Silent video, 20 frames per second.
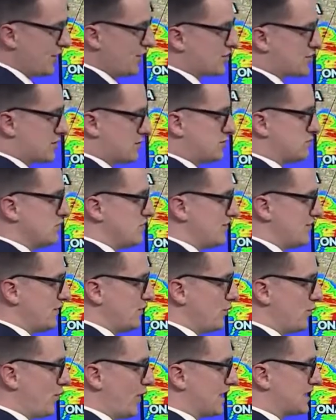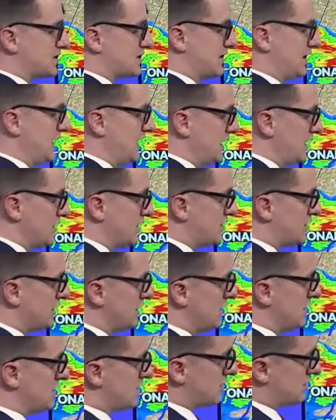Normally, our storms move west to
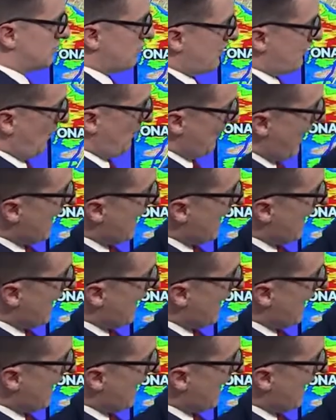east, so it's more of